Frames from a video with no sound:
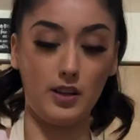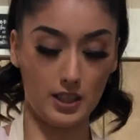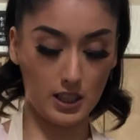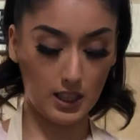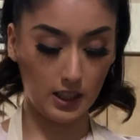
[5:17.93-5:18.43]
want
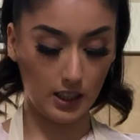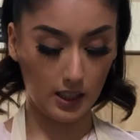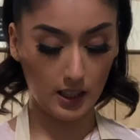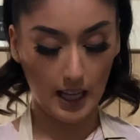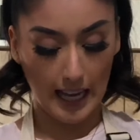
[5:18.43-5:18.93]
it to
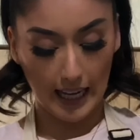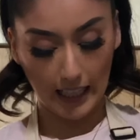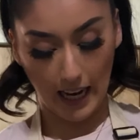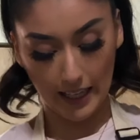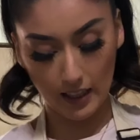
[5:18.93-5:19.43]
look
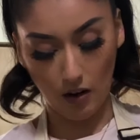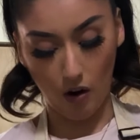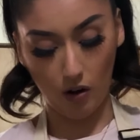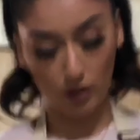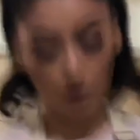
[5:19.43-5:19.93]
kind of
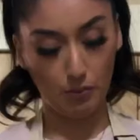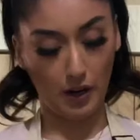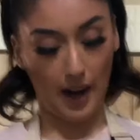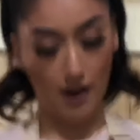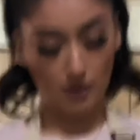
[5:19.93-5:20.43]
all
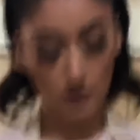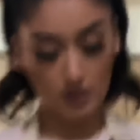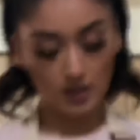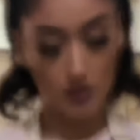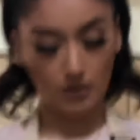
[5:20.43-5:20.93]
around
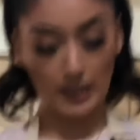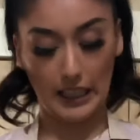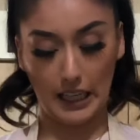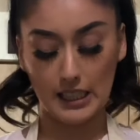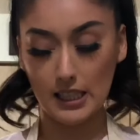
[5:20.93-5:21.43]
so it
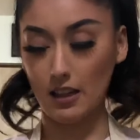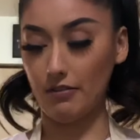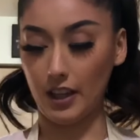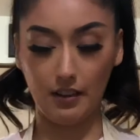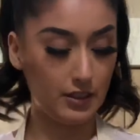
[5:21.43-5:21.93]
gets the
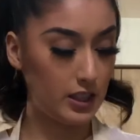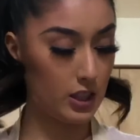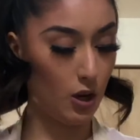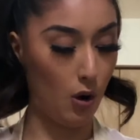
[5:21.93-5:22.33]
flavors